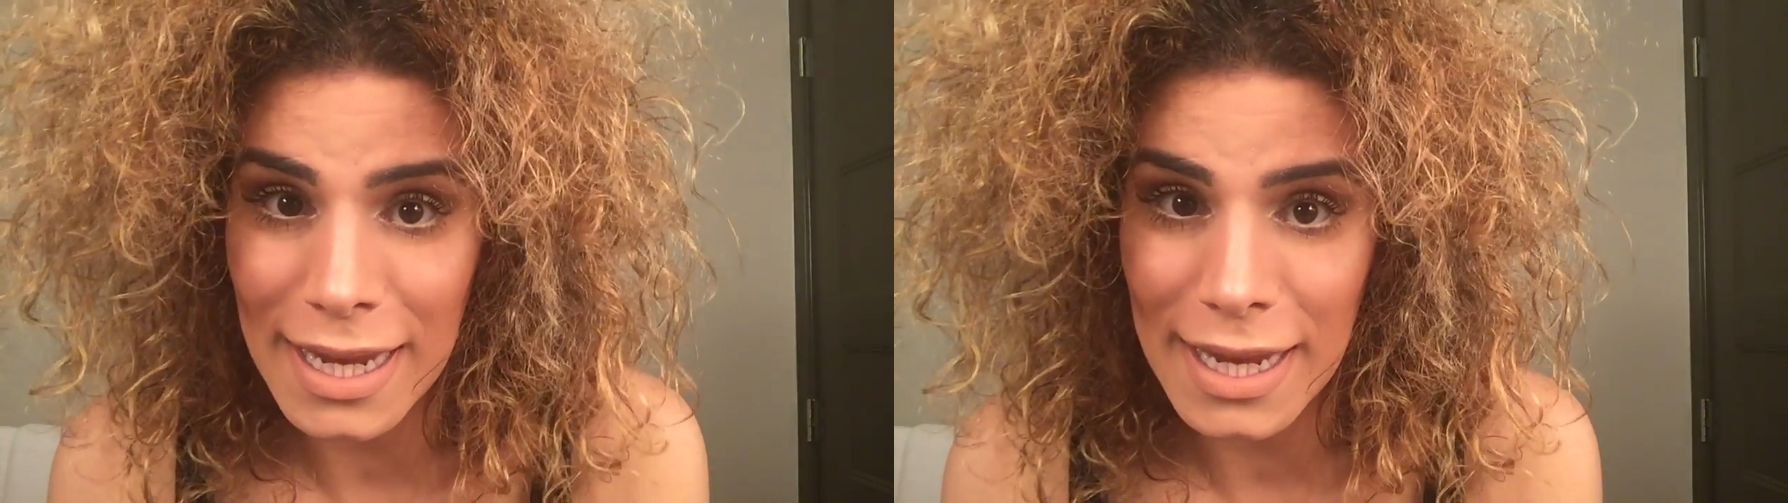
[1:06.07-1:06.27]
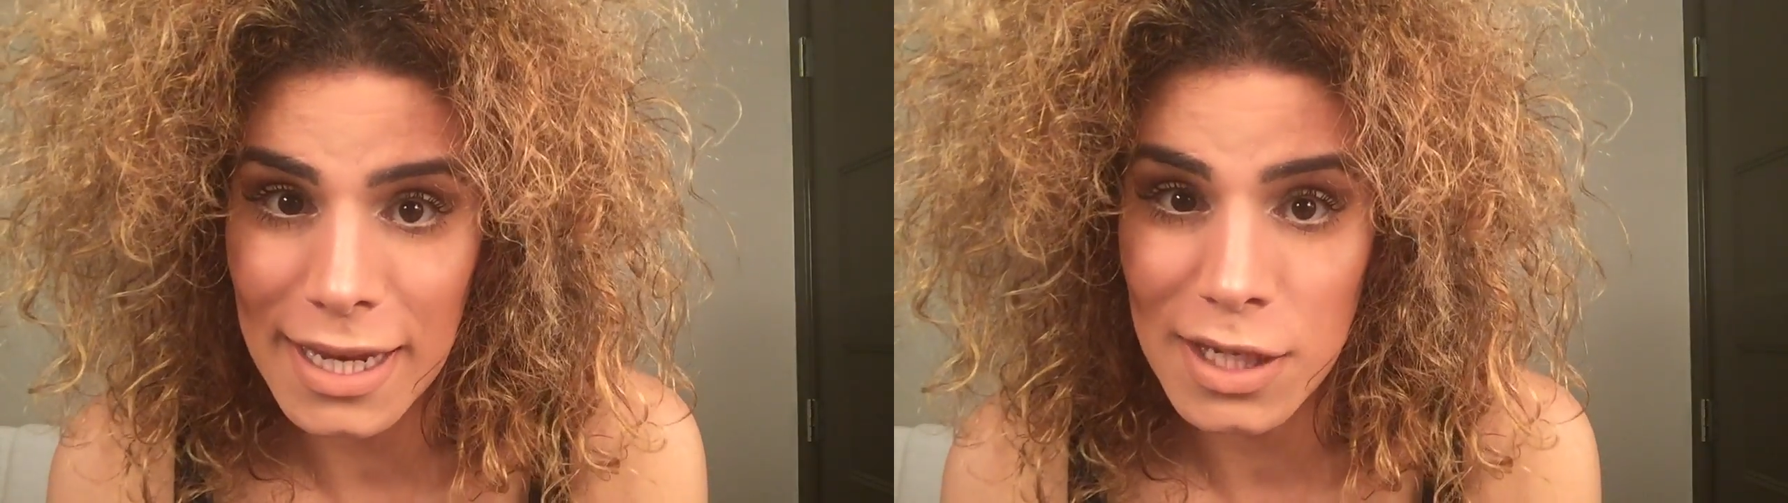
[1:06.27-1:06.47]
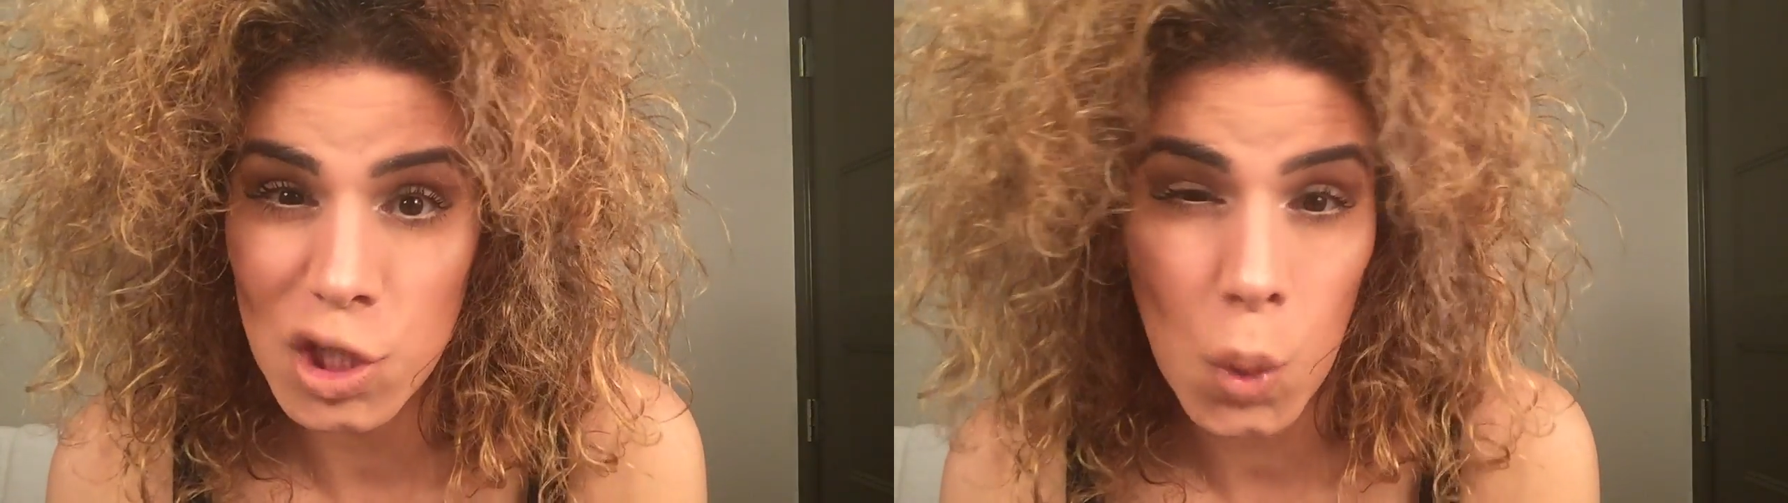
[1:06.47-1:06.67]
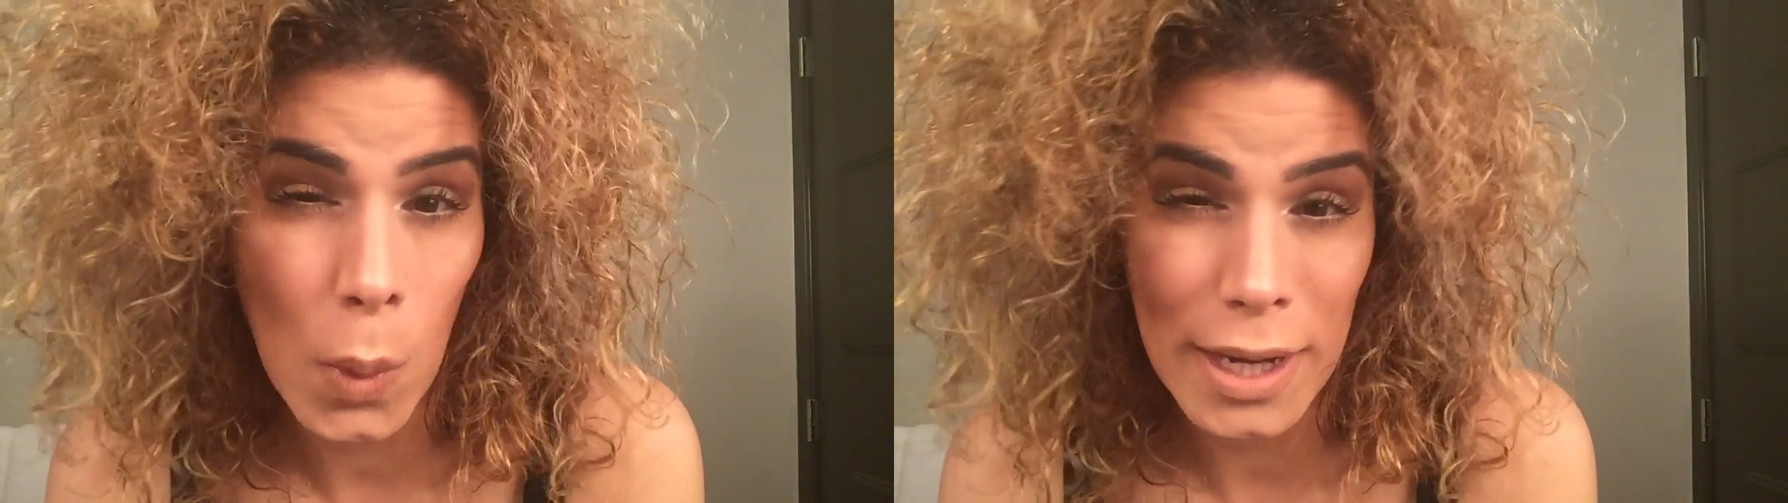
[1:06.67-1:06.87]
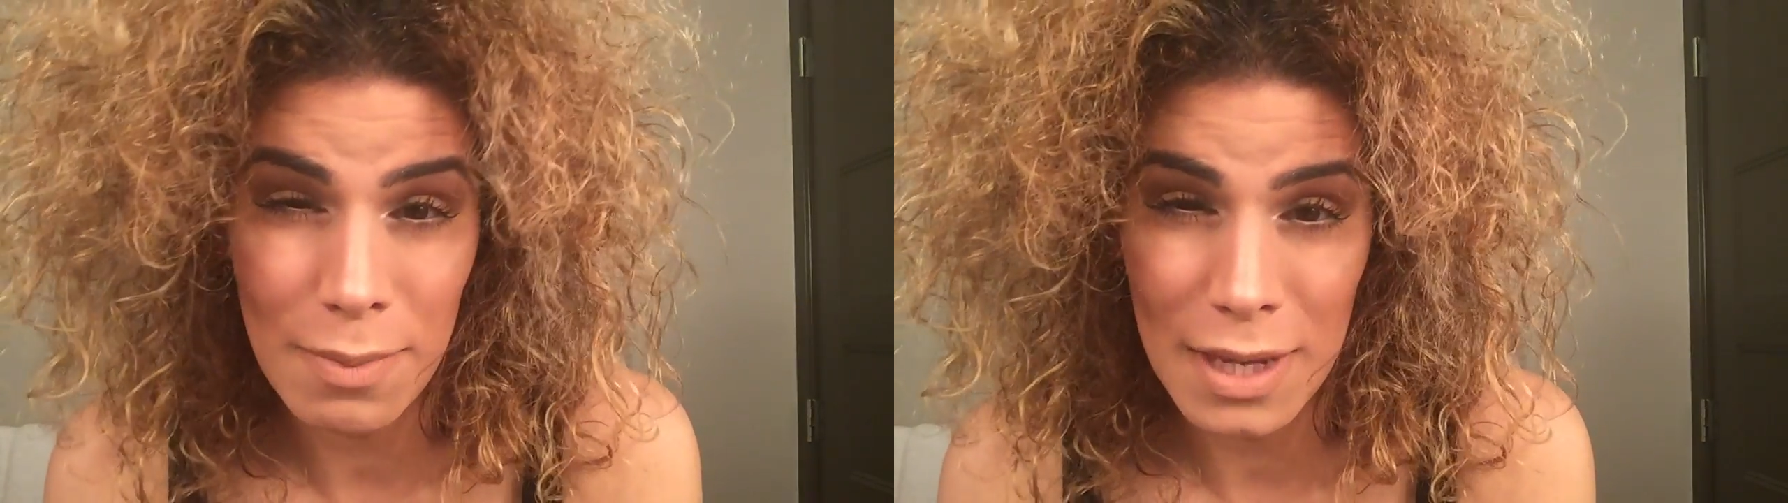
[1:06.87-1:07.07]
in
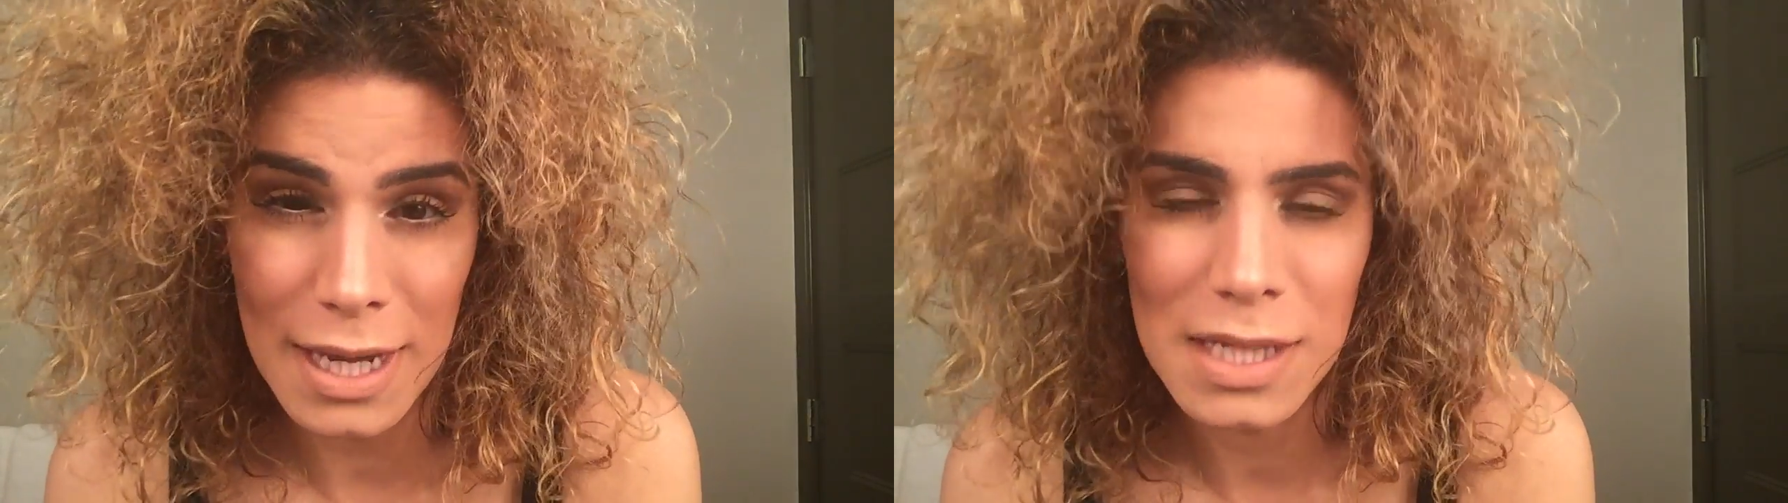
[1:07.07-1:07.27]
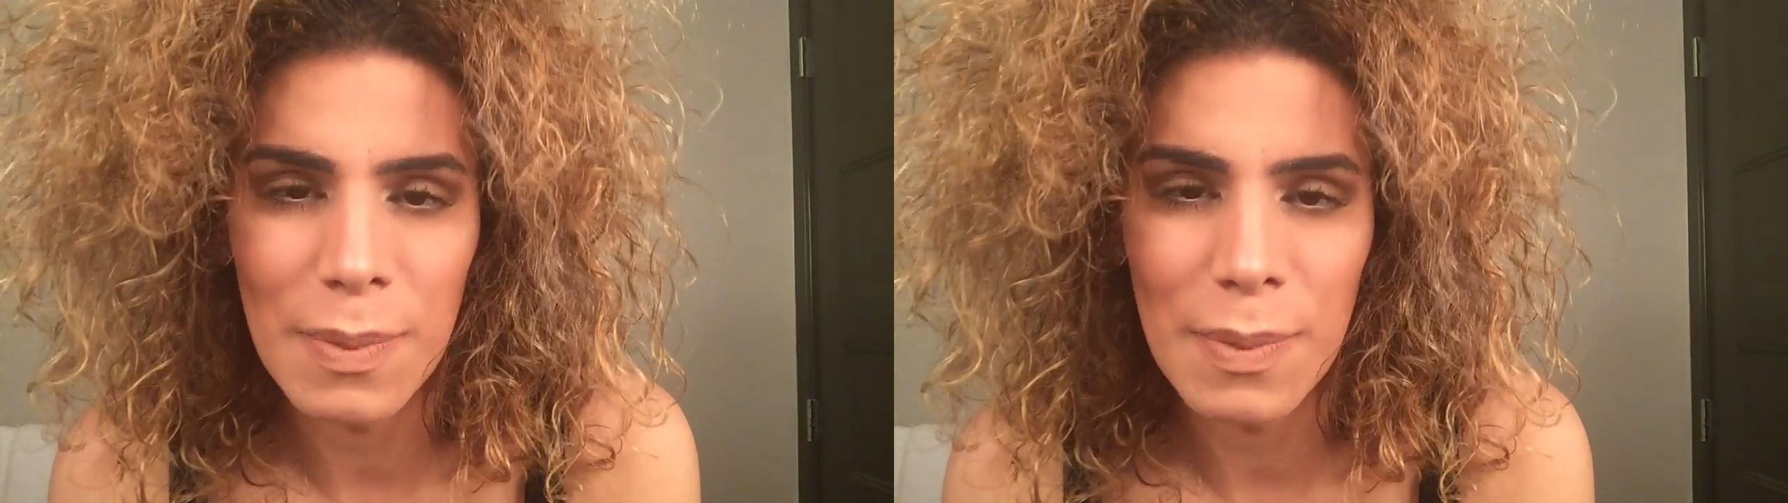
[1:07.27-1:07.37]
20 minutes,